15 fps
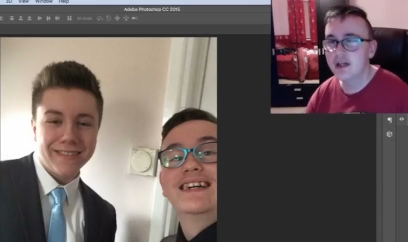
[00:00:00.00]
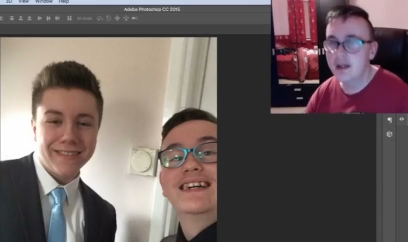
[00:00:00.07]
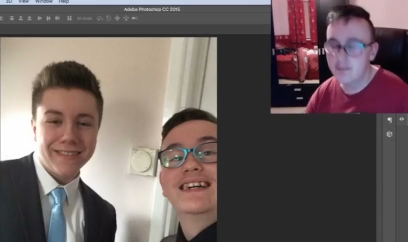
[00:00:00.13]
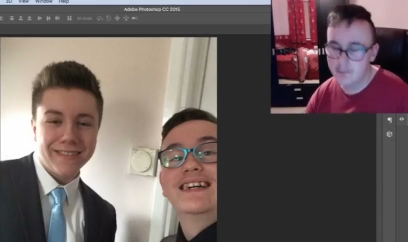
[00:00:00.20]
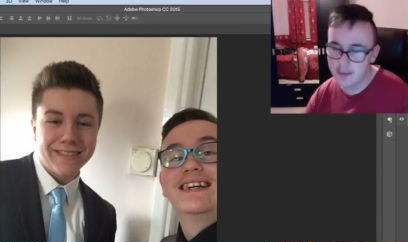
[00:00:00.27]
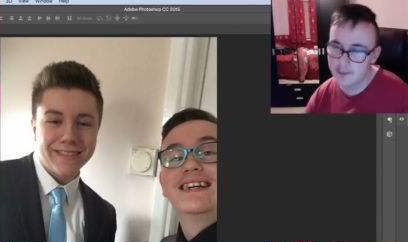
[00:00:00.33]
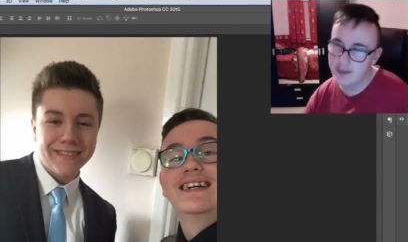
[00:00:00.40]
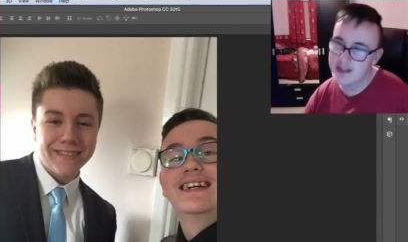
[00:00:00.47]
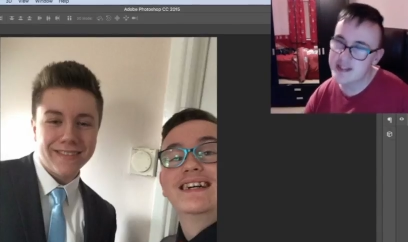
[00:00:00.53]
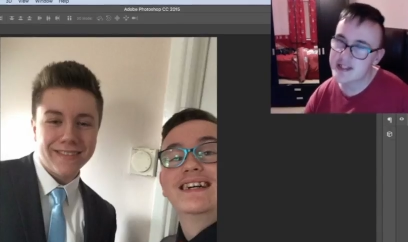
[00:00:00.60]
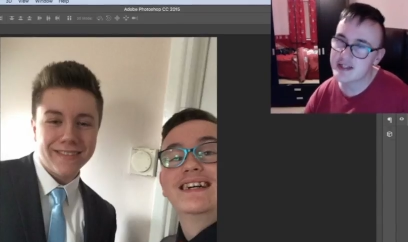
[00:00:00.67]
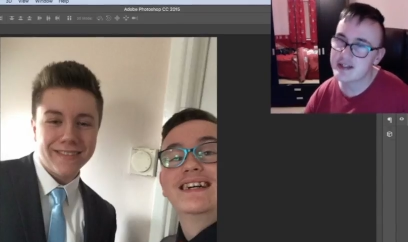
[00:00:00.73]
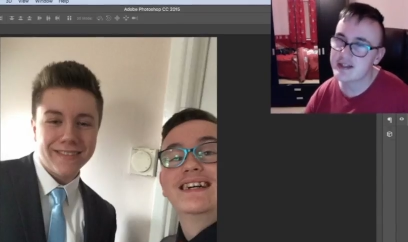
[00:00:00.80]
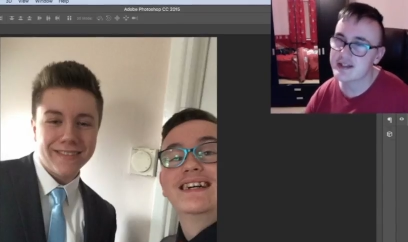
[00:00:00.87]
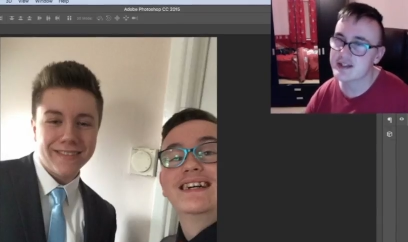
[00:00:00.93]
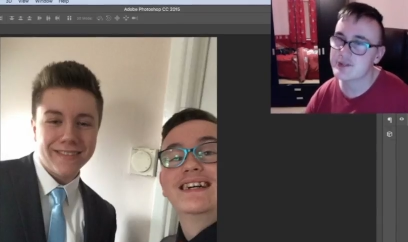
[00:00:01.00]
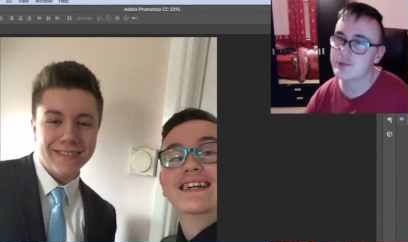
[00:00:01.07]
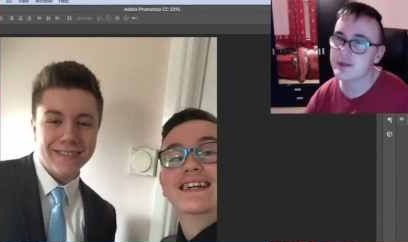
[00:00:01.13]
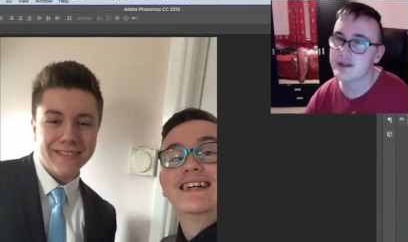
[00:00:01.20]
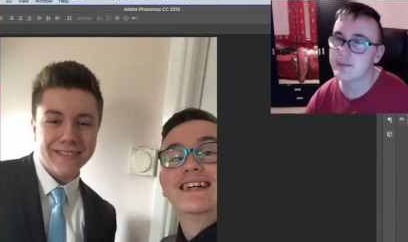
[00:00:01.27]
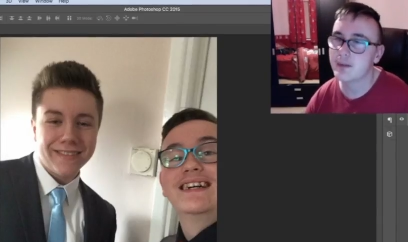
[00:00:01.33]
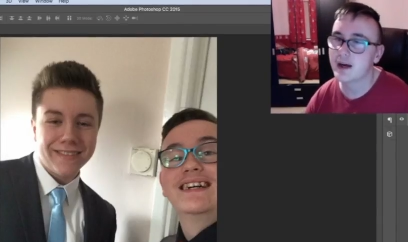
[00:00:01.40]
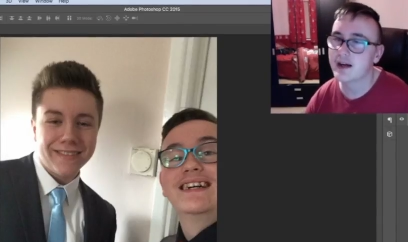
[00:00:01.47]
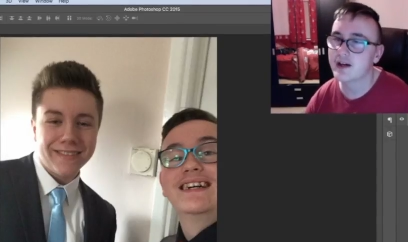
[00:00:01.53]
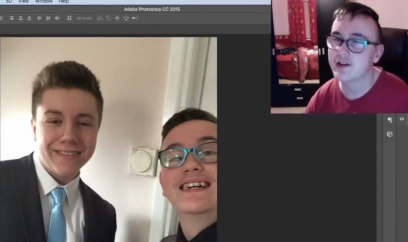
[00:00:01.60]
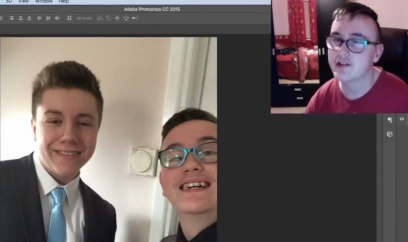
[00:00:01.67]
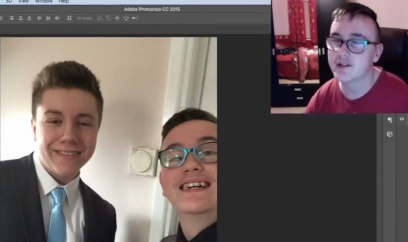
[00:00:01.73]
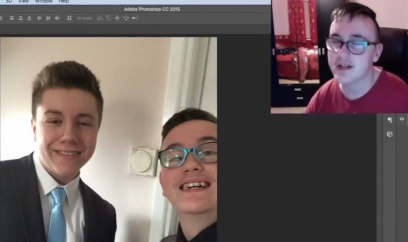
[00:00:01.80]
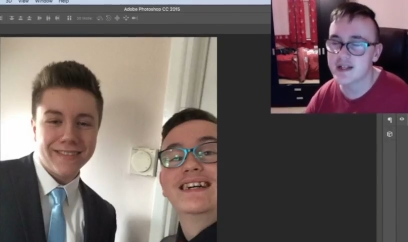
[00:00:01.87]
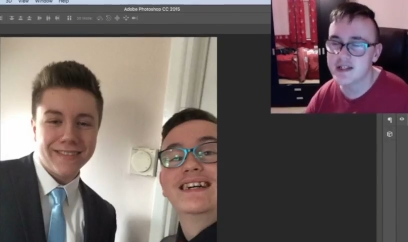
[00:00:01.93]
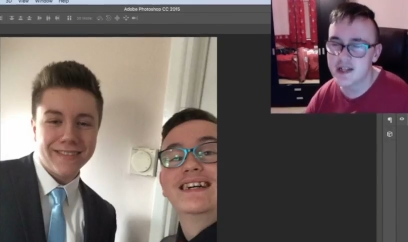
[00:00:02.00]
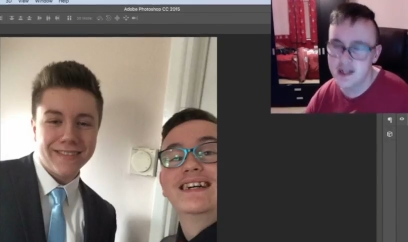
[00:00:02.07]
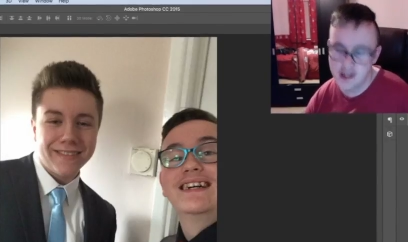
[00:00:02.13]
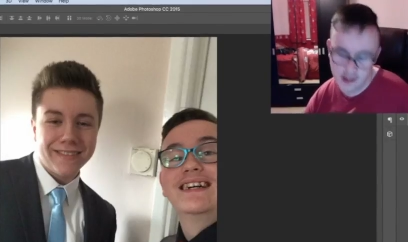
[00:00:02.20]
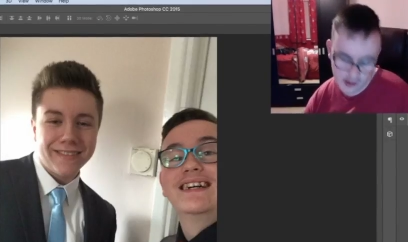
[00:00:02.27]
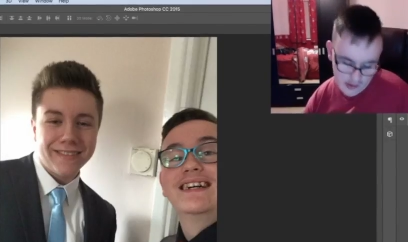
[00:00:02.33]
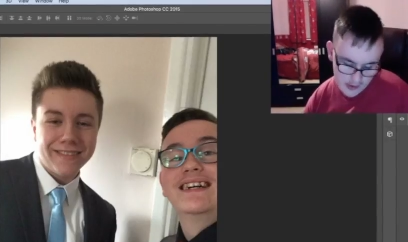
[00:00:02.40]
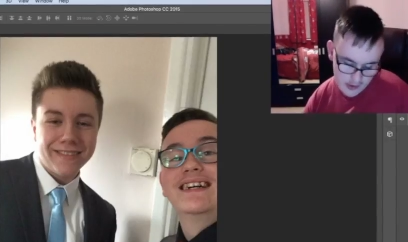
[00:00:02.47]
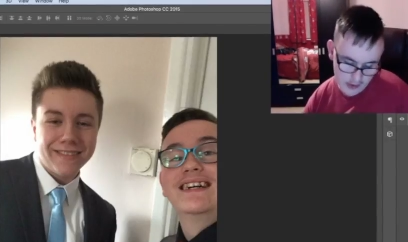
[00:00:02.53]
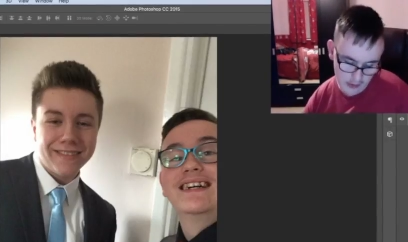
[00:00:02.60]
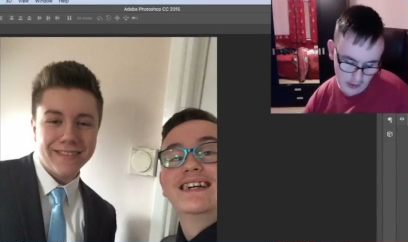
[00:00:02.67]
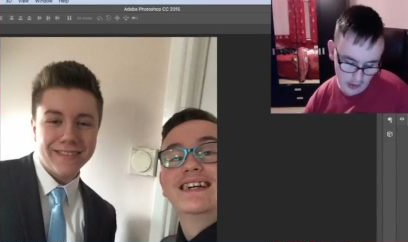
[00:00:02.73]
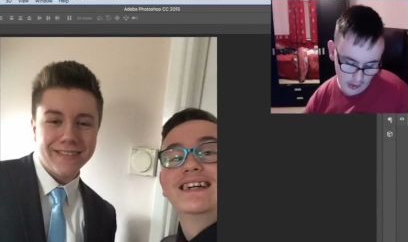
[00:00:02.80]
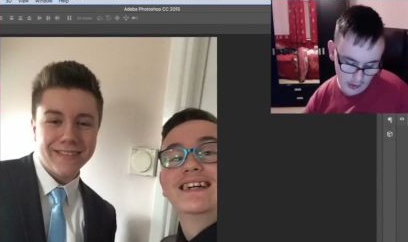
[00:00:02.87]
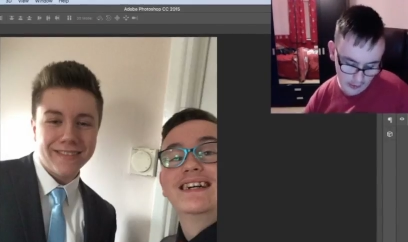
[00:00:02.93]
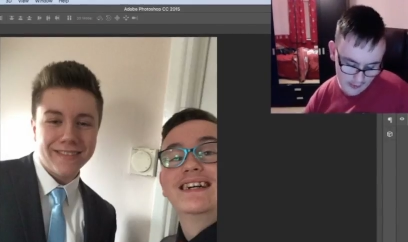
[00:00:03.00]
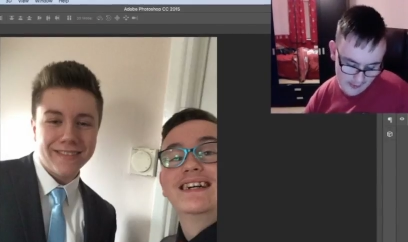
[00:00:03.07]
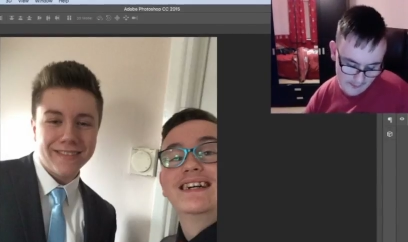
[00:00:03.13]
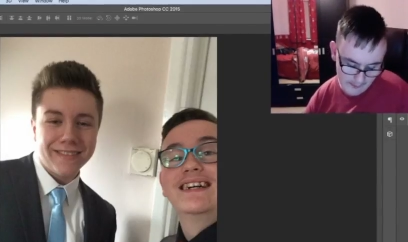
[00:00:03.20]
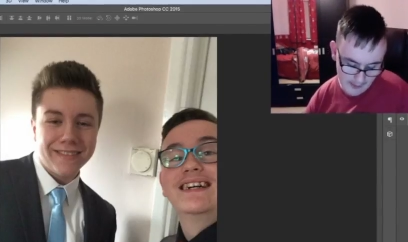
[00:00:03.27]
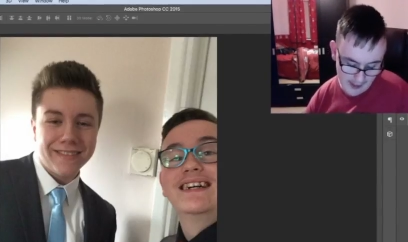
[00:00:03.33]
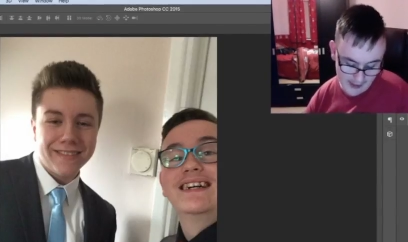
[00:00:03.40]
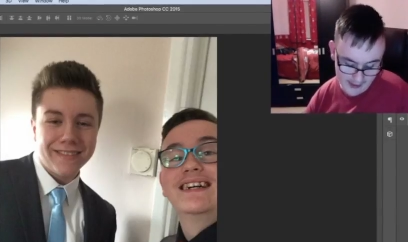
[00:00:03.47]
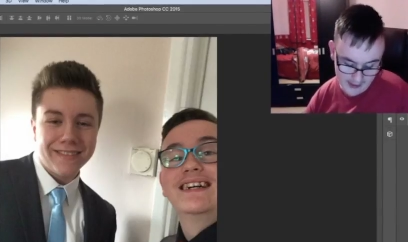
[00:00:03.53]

Speaker 1: but basically this is where the background is. So on a Mac,